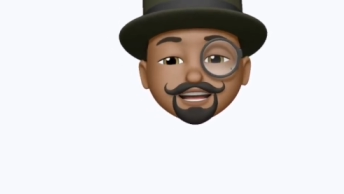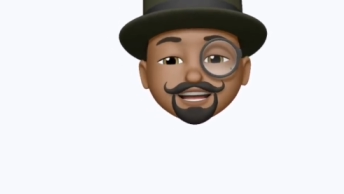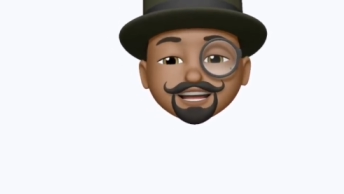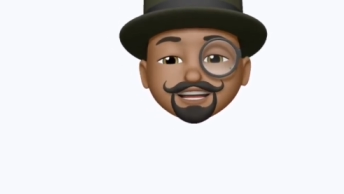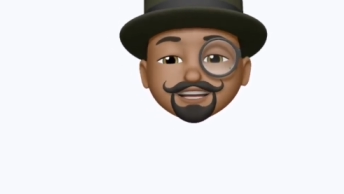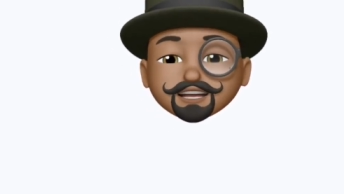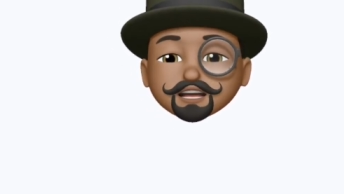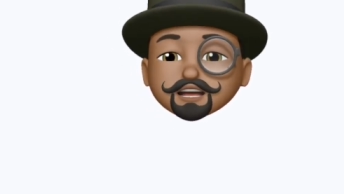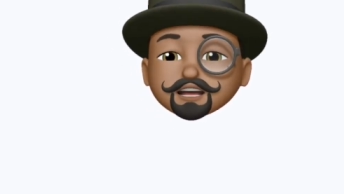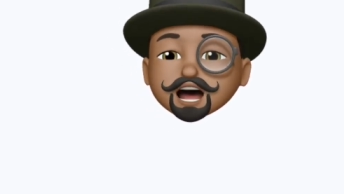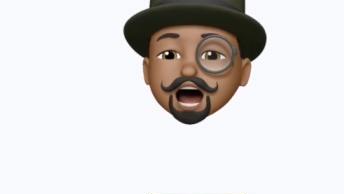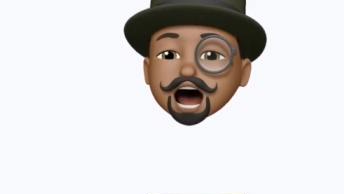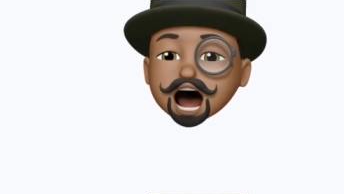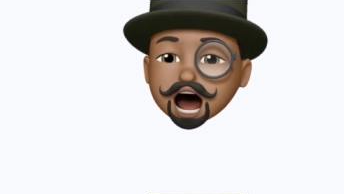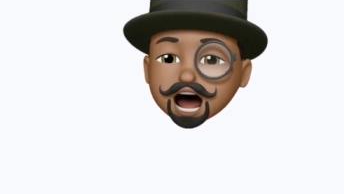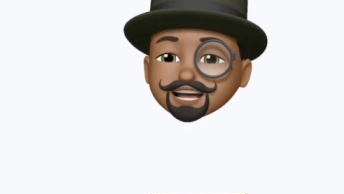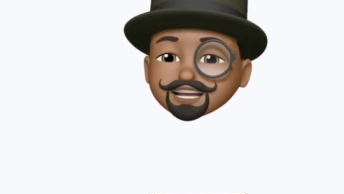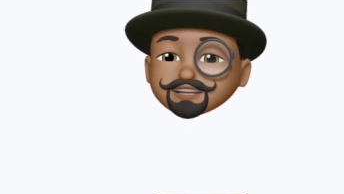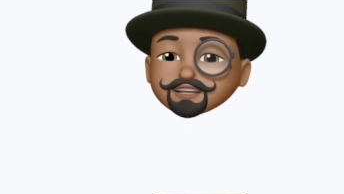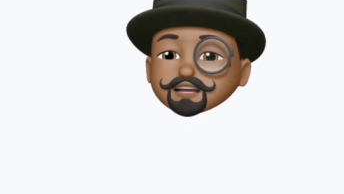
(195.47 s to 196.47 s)
No,
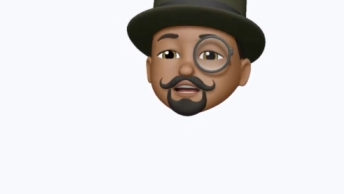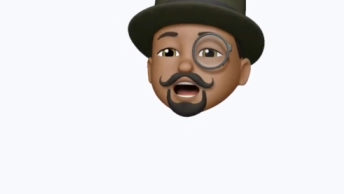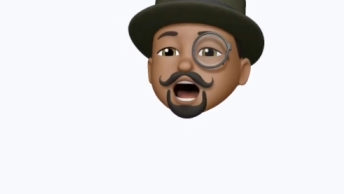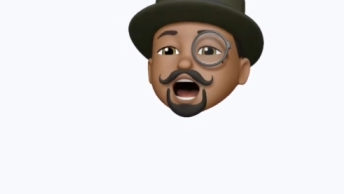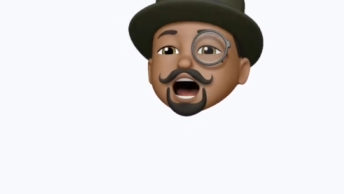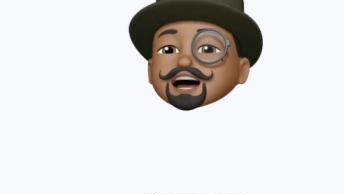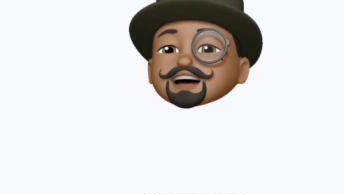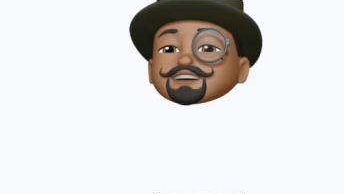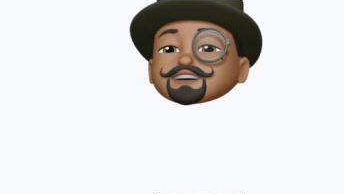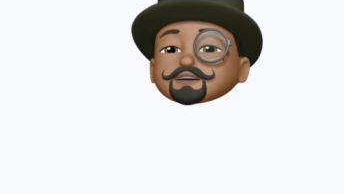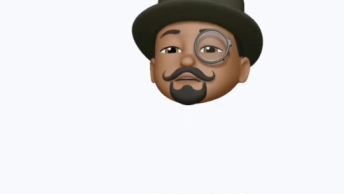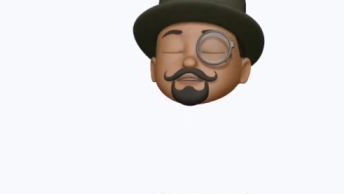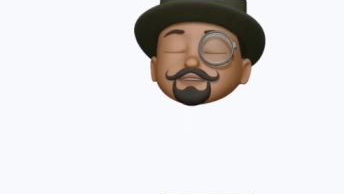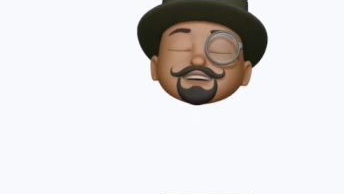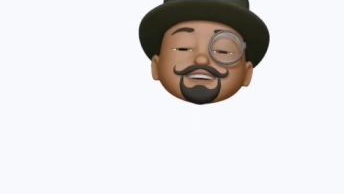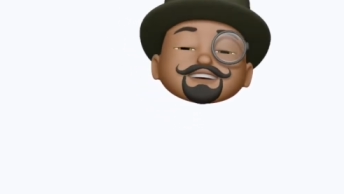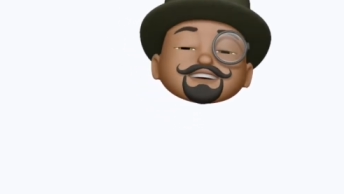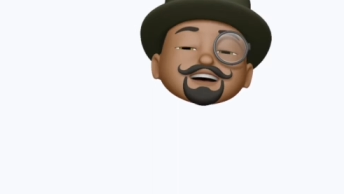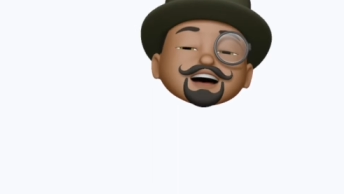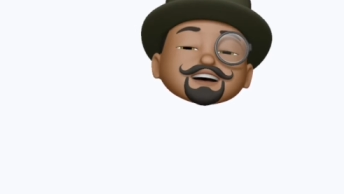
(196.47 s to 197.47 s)
I tried to
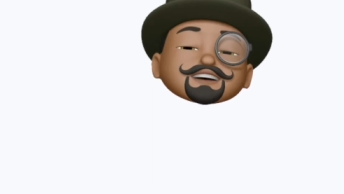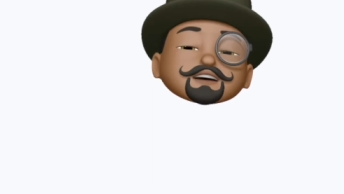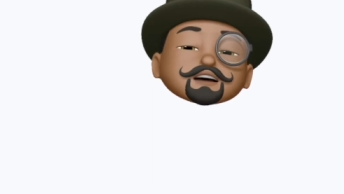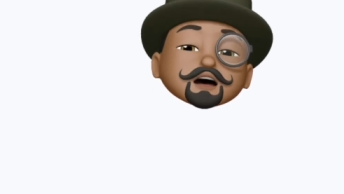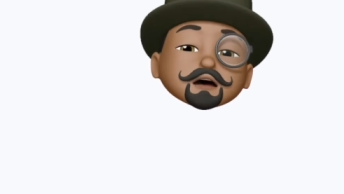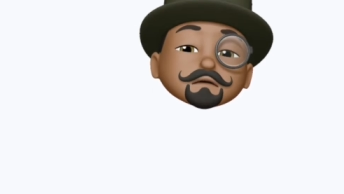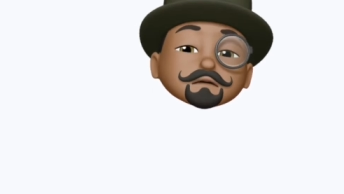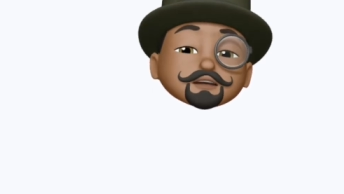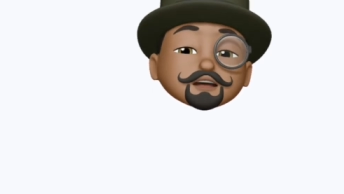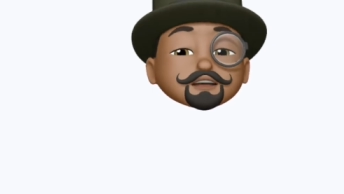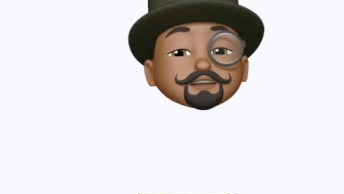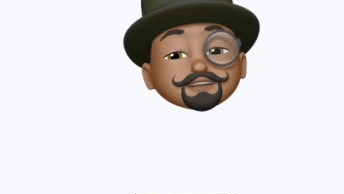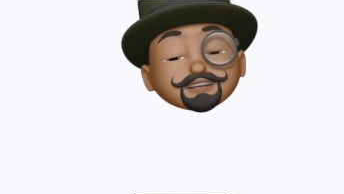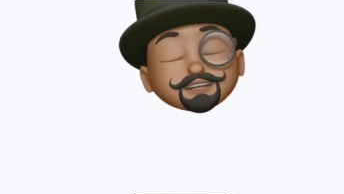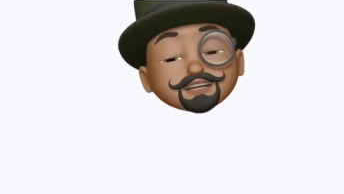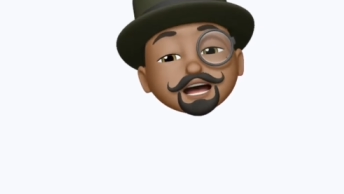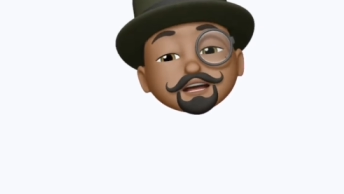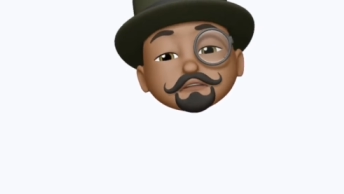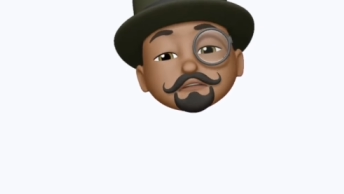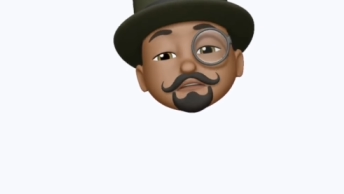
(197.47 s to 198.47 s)
put together a person
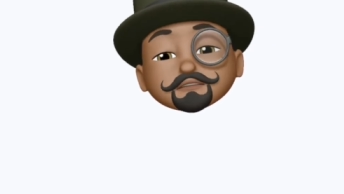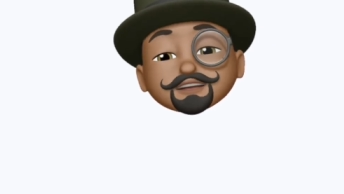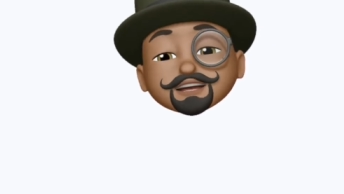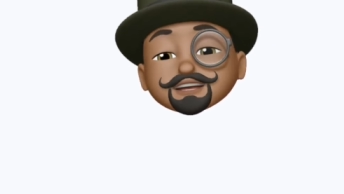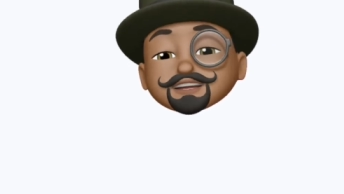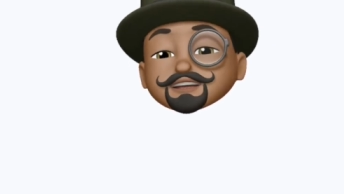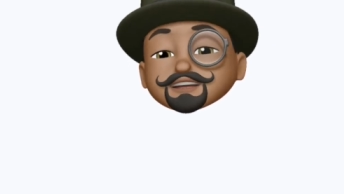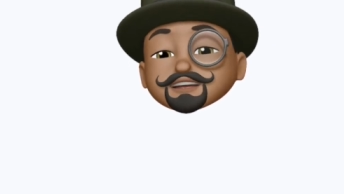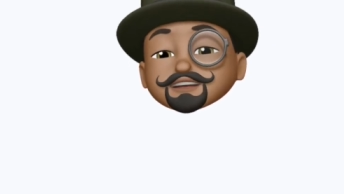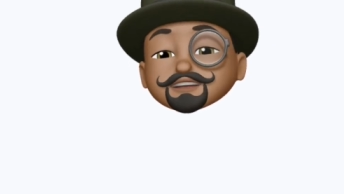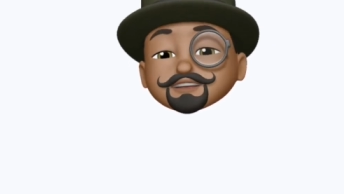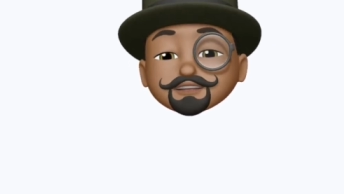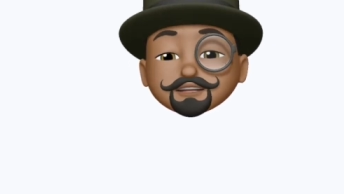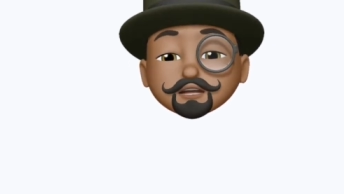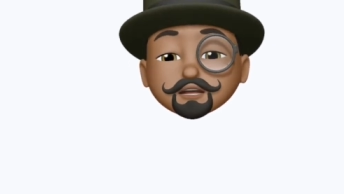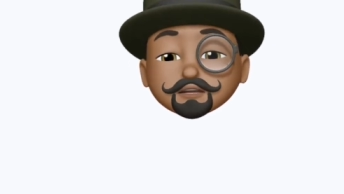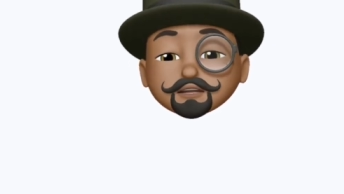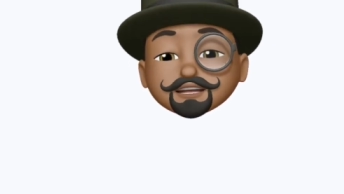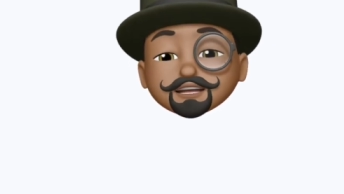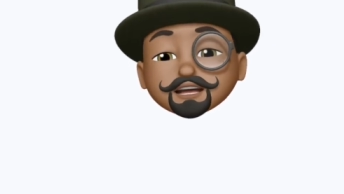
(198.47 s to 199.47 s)
that fits the
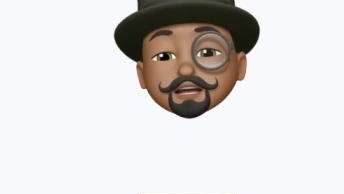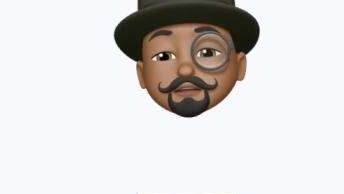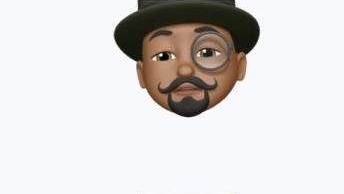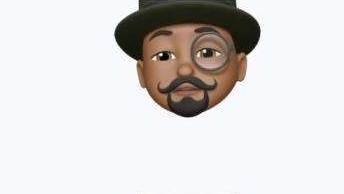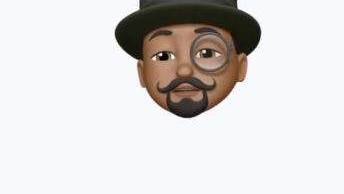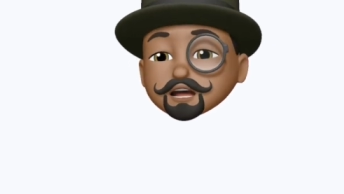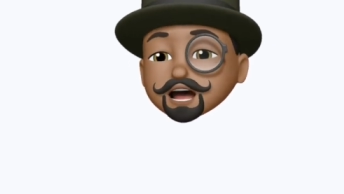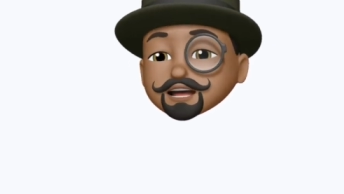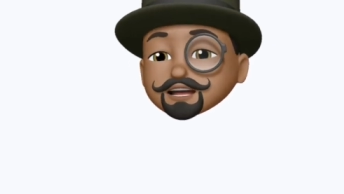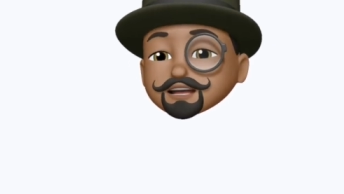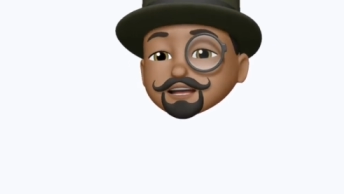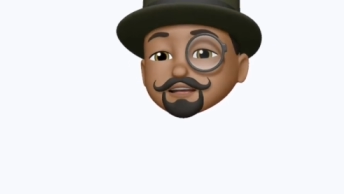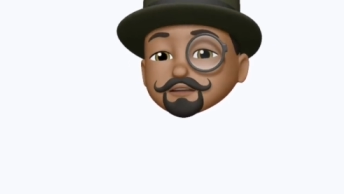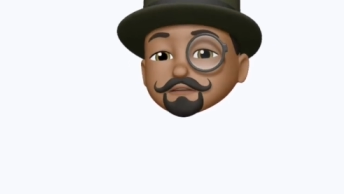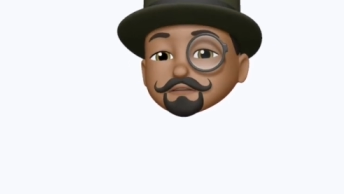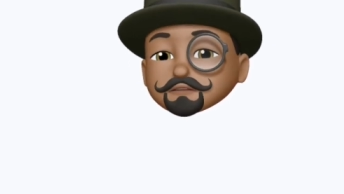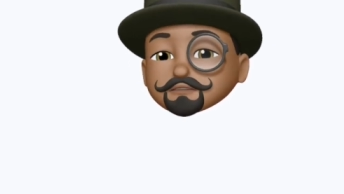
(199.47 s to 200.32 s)
story that I'm writing.